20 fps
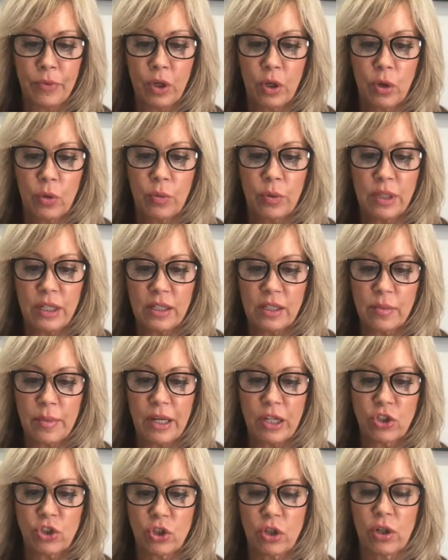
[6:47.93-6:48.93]
We need to make
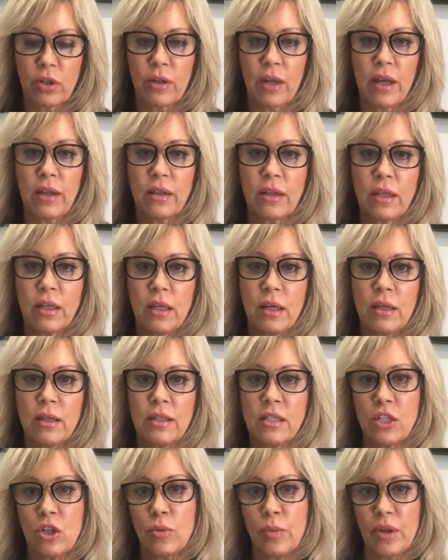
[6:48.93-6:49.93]
sure that the
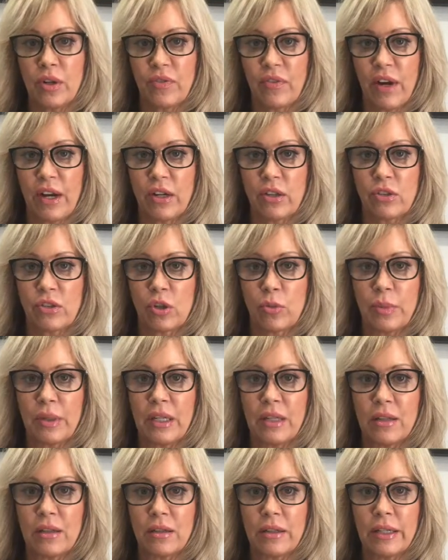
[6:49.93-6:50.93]
dehumidifiers are being
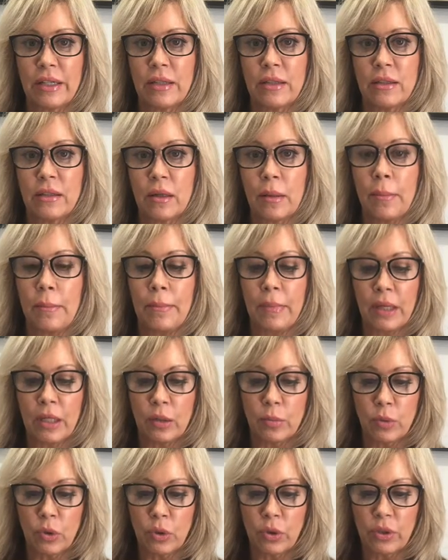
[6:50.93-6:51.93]
cleaned
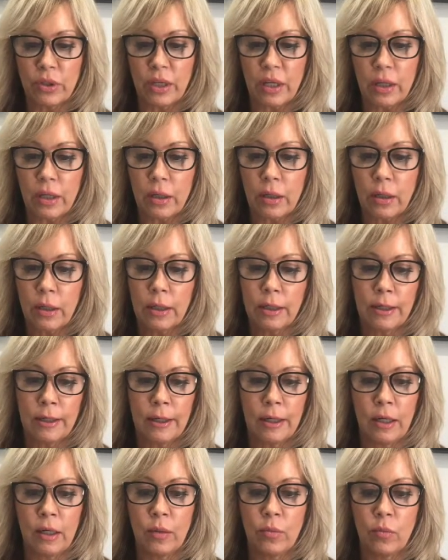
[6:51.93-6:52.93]
minimally
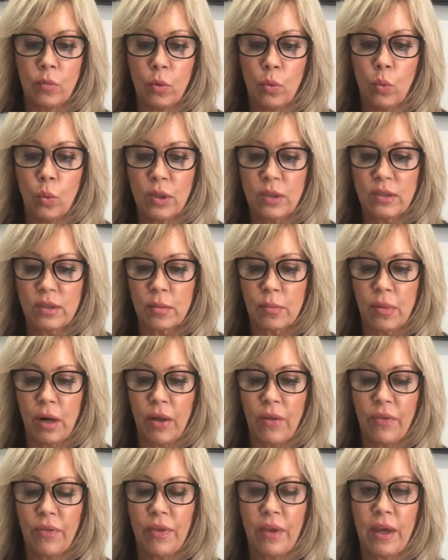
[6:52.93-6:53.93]
once a
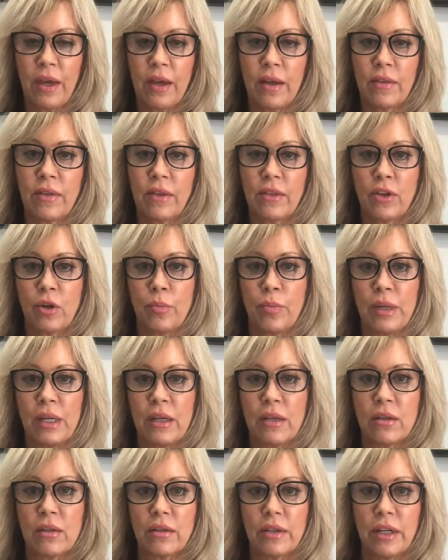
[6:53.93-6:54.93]
month, and that they're being
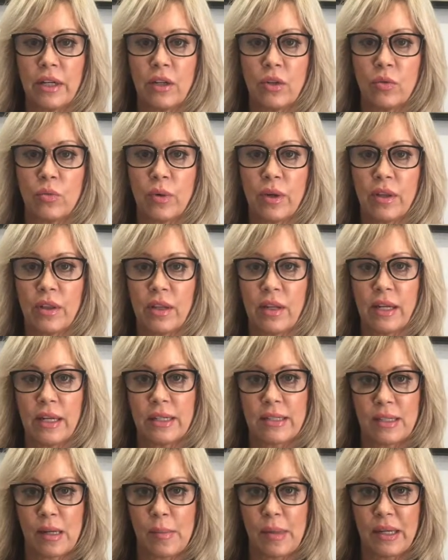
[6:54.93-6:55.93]
cleaned with an
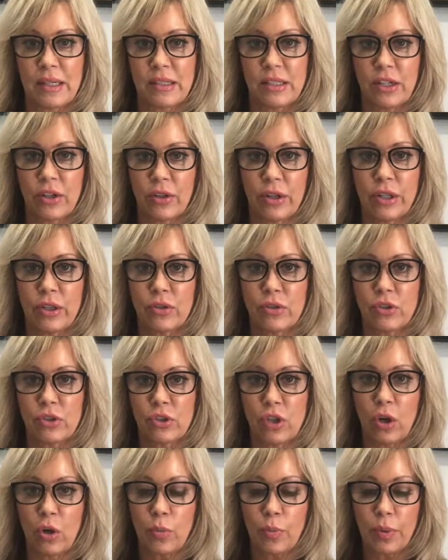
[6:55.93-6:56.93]
antibacterial
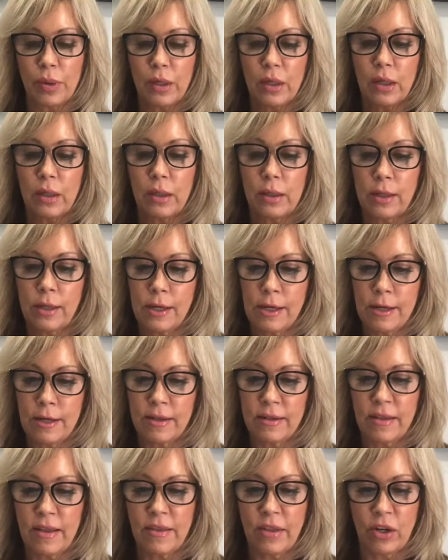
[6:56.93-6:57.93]
soap, and
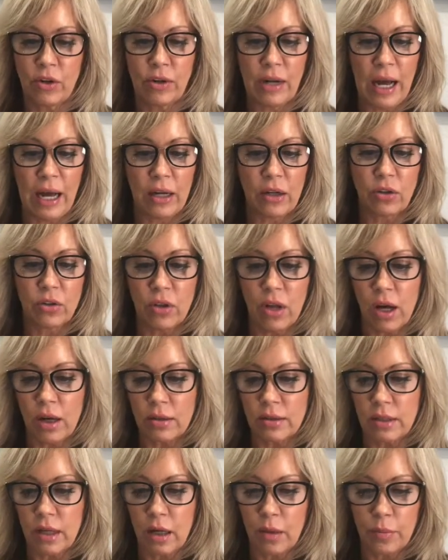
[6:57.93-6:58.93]
that they are not
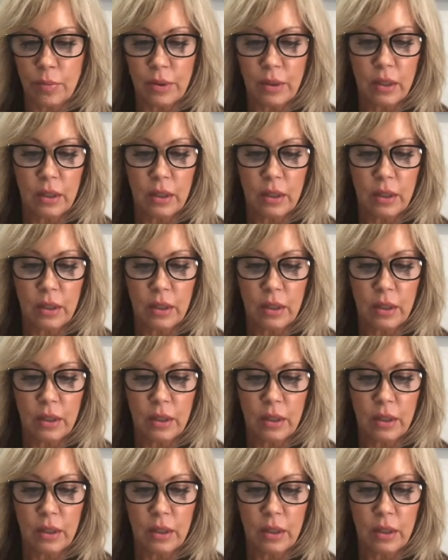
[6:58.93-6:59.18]
clogged up.